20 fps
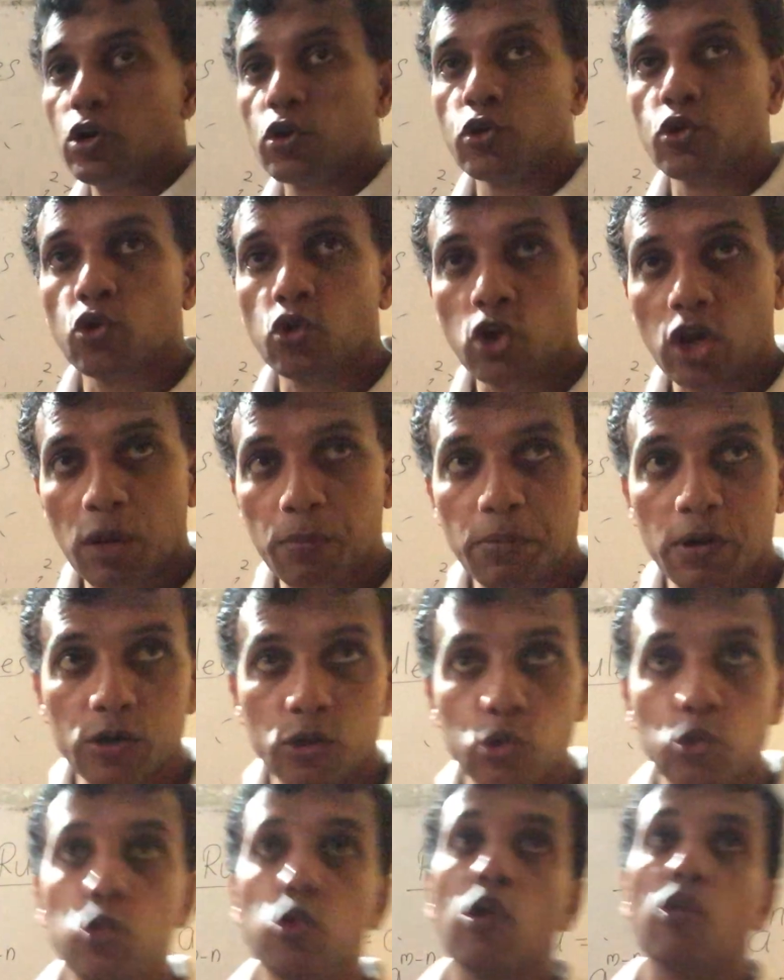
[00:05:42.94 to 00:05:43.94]
Rule number
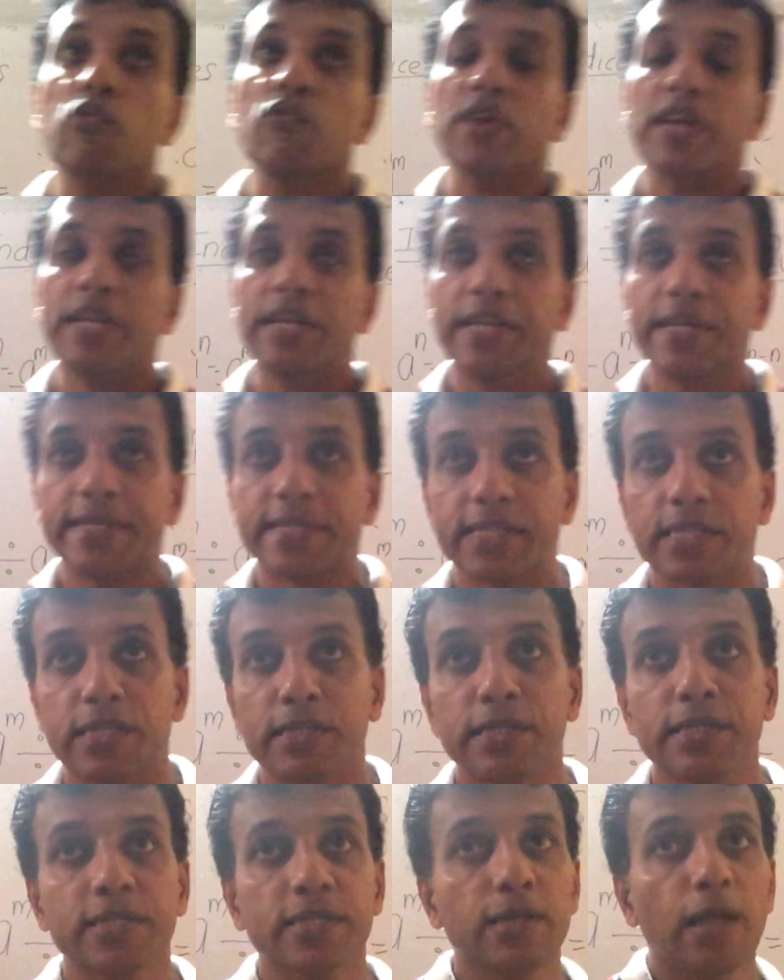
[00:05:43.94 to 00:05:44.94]
2 of
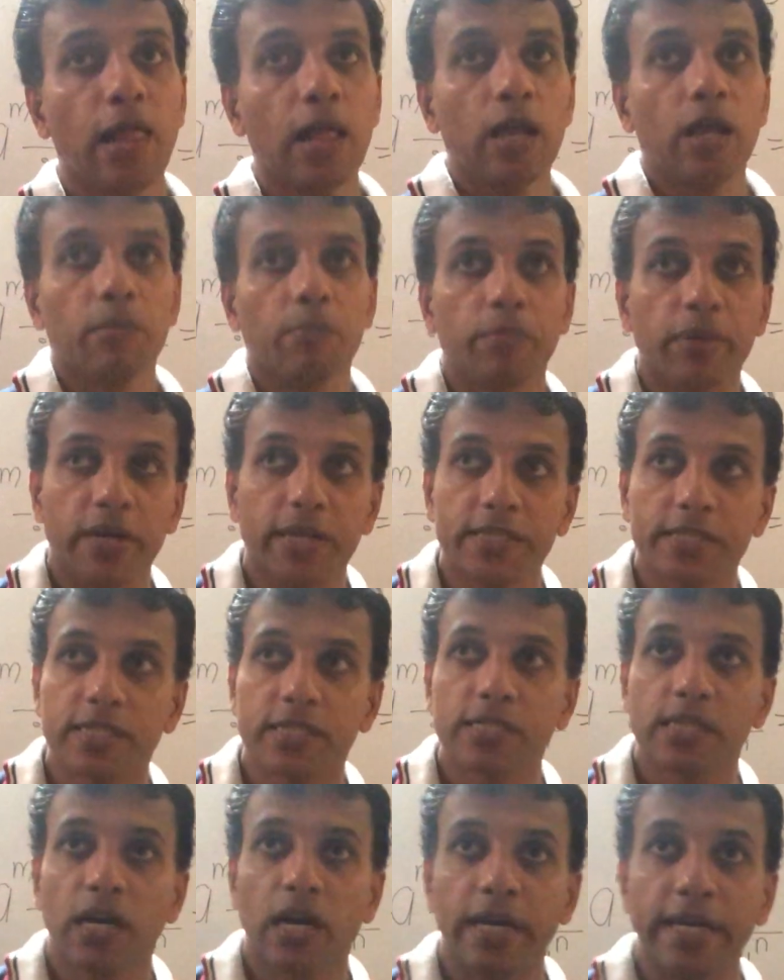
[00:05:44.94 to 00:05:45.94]
indices,
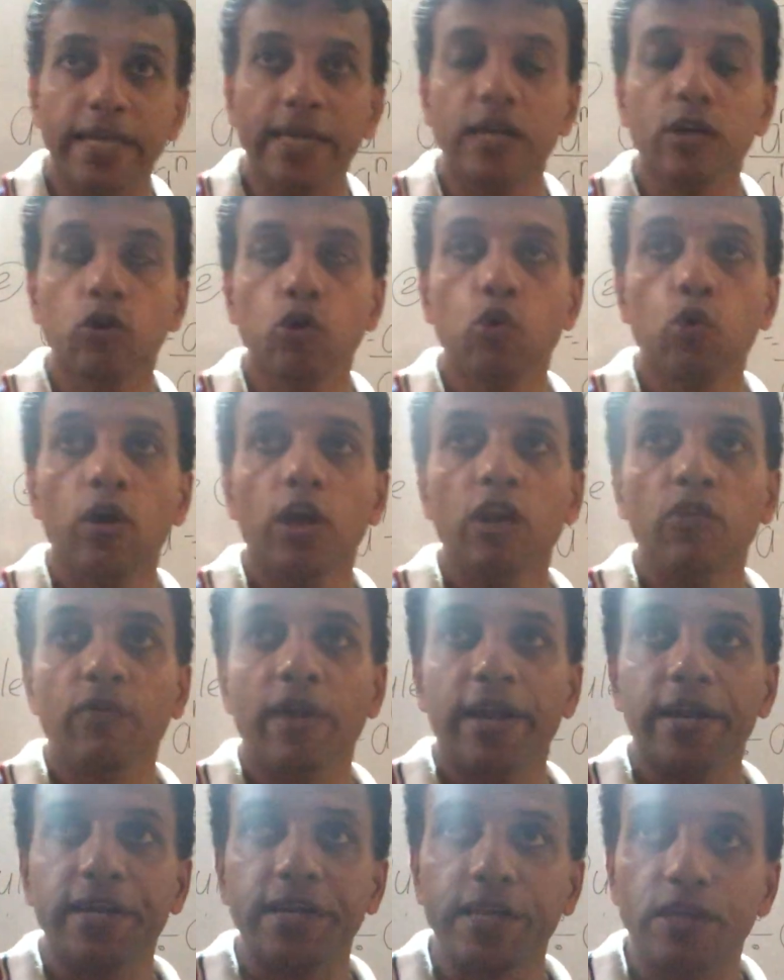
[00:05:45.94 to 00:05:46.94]
bases are equal
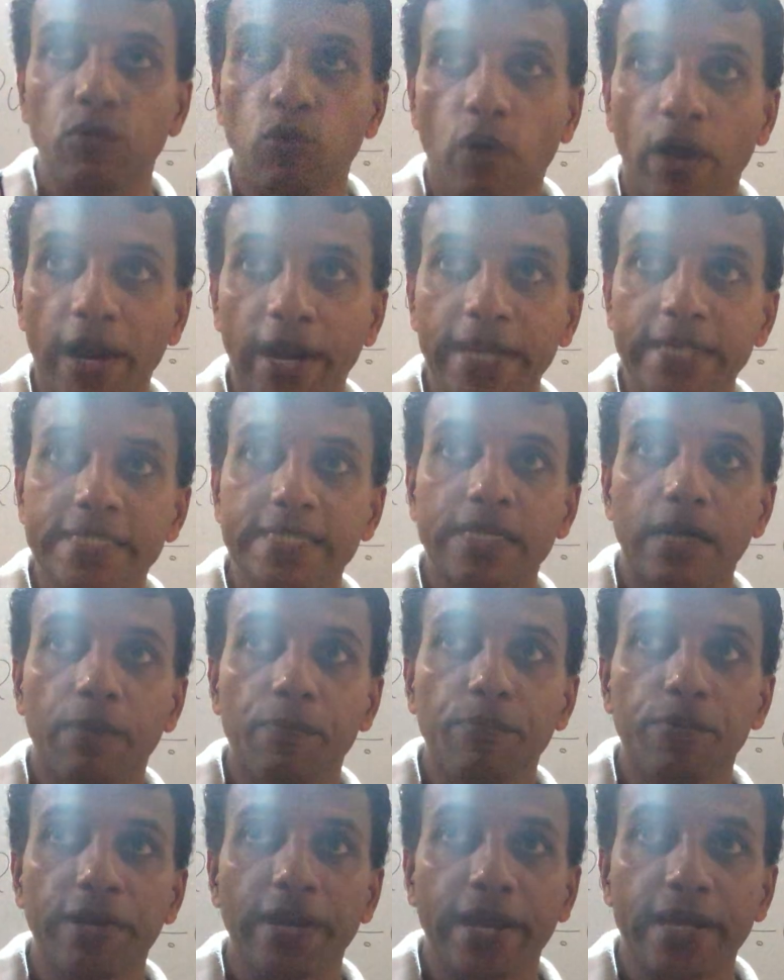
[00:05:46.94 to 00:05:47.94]
when divide,
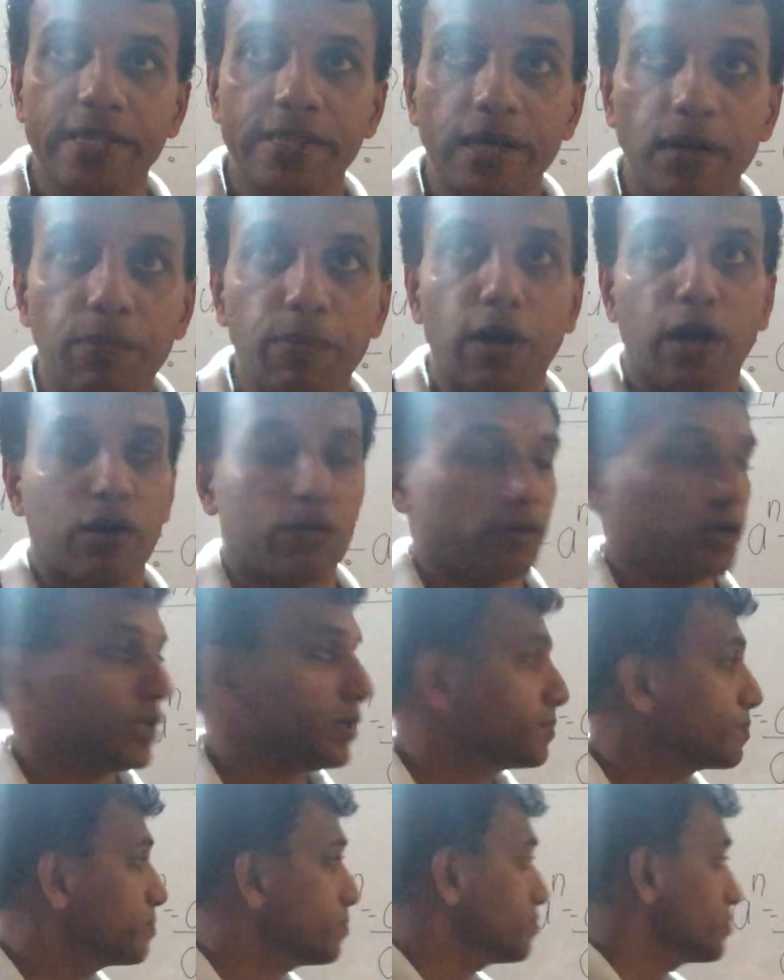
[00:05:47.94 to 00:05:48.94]
subtract the power.
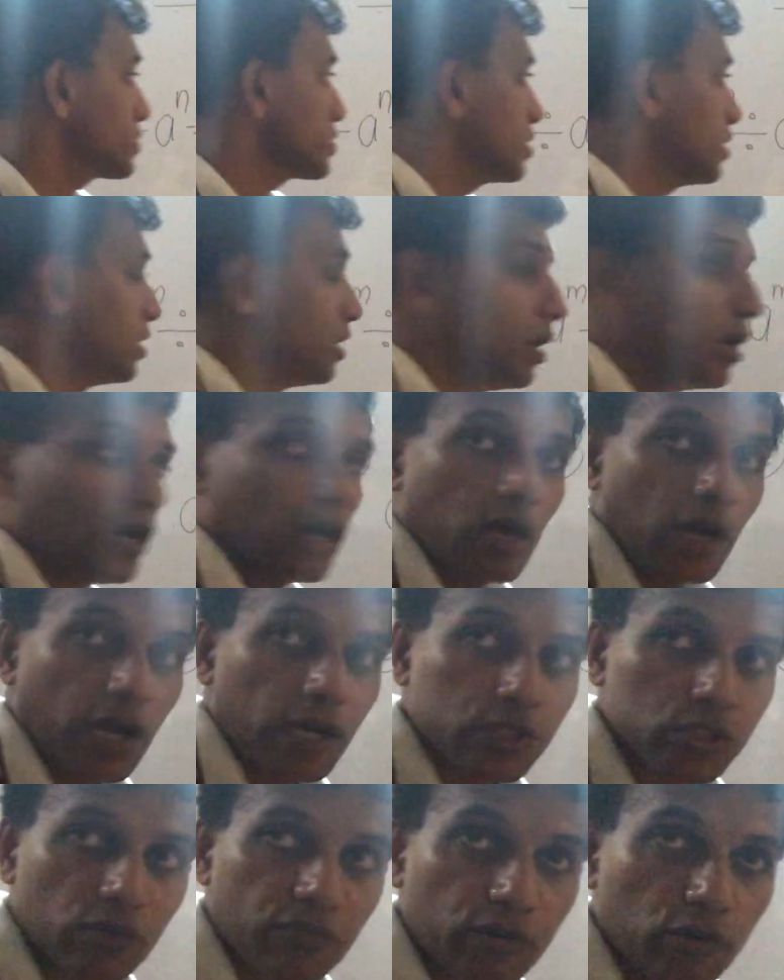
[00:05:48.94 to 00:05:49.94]

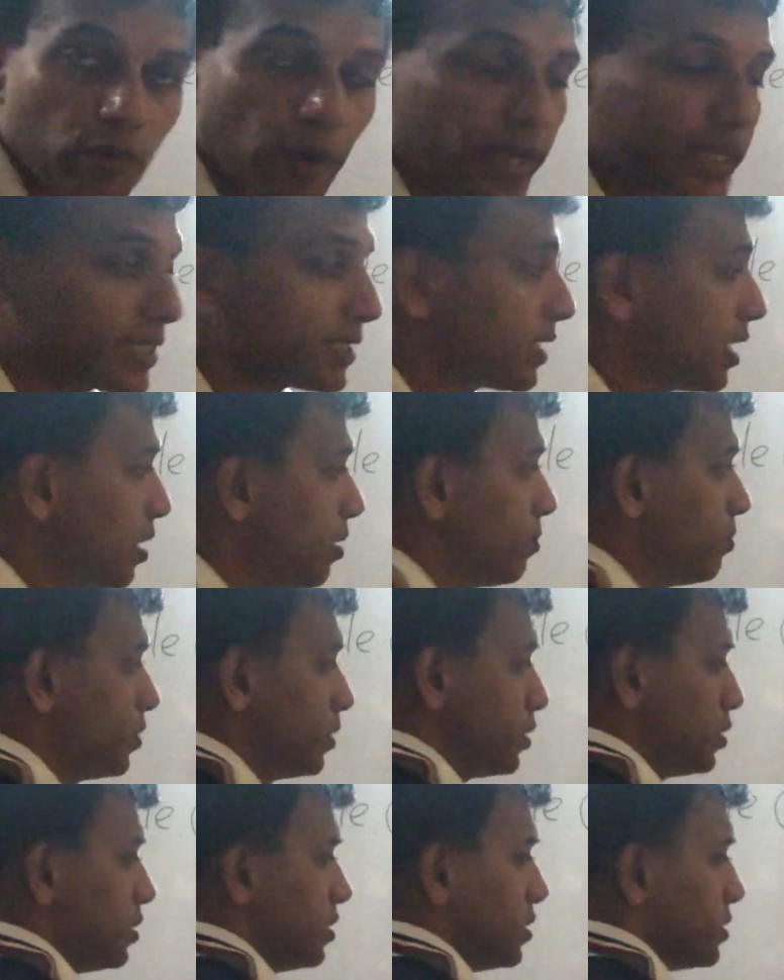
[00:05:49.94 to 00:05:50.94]
I'll show a few
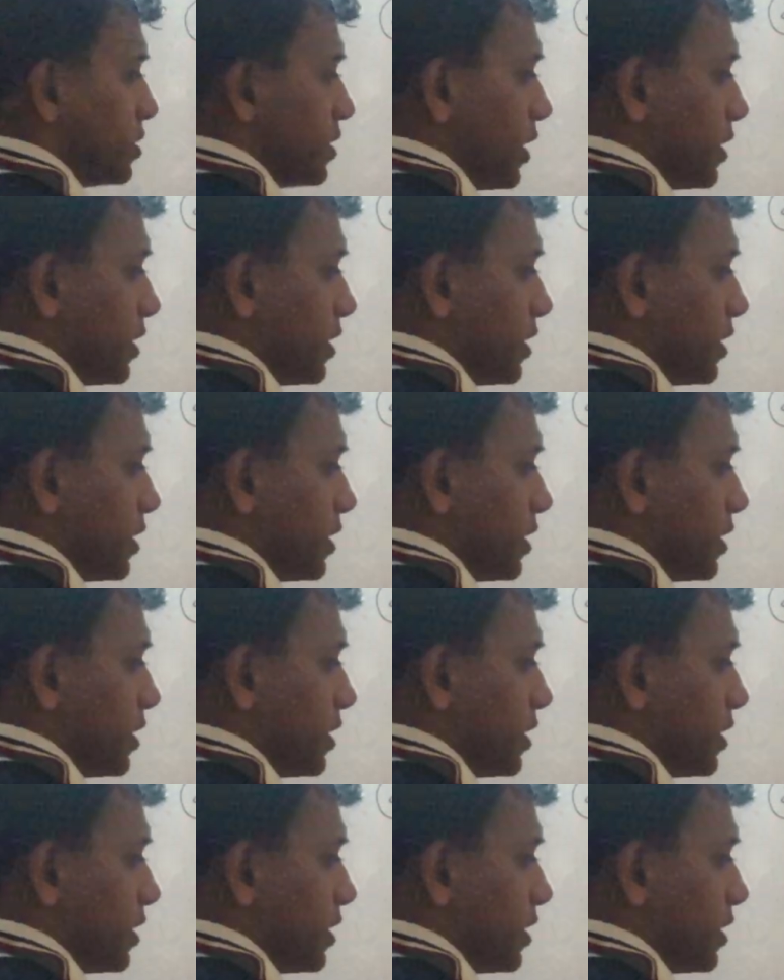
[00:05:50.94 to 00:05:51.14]
examples.